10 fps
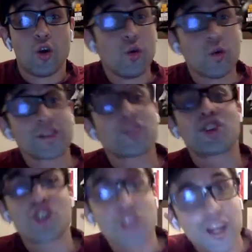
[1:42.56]
who is the
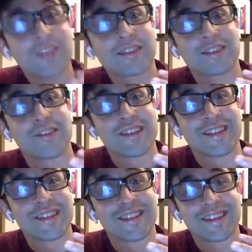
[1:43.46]
shittiest of the
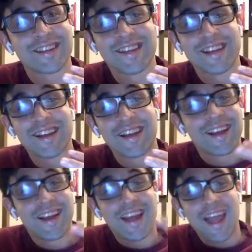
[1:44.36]
season,
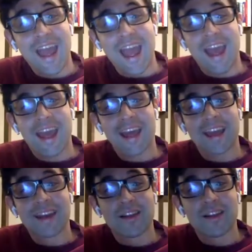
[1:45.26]

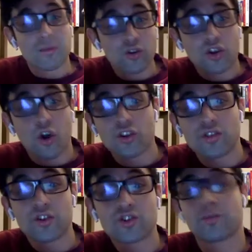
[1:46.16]
and the most
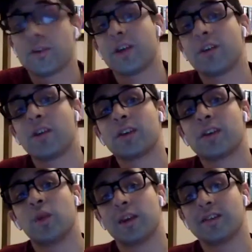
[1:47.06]
controversial player,
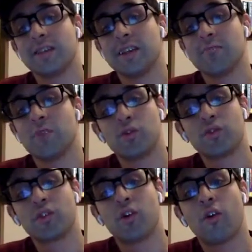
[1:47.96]
as well as the
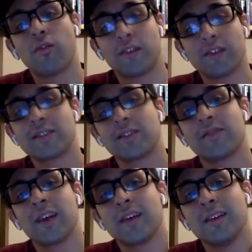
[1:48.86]
most
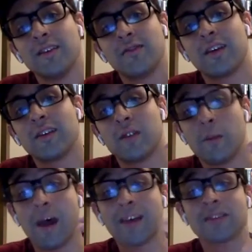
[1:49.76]
offensive and
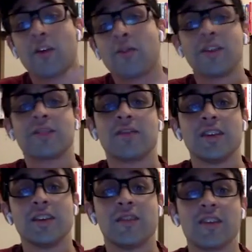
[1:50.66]
the best offensive
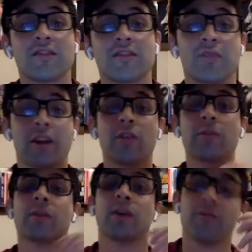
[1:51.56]
and defensive player
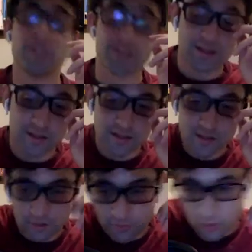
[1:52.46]
of the season
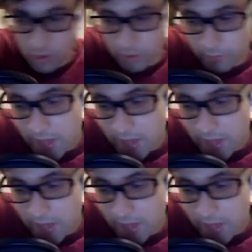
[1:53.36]
so far.